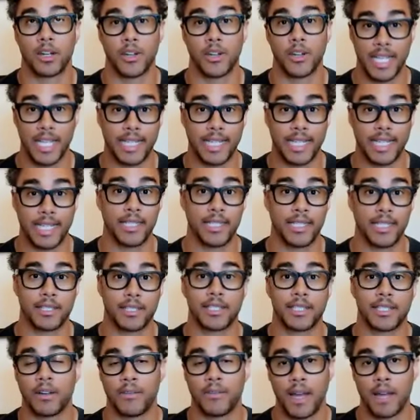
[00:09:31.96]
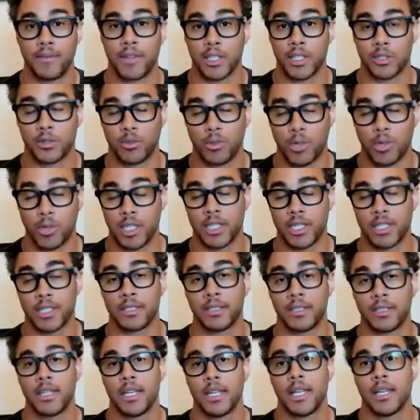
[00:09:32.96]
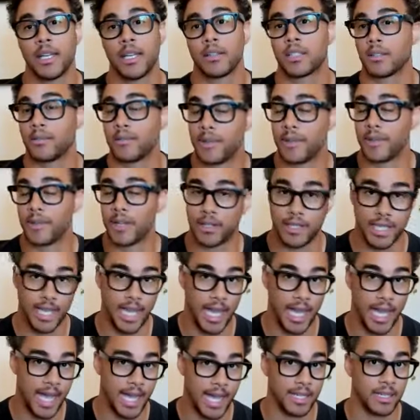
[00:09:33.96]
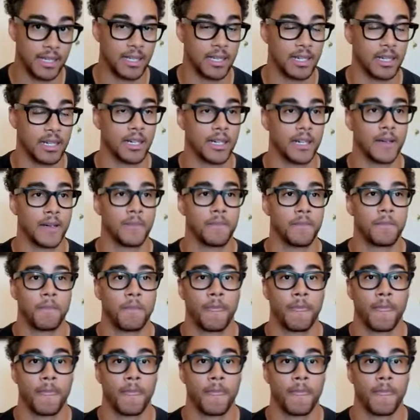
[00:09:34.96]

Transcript: herniated discs, L5S1, severe sciatica.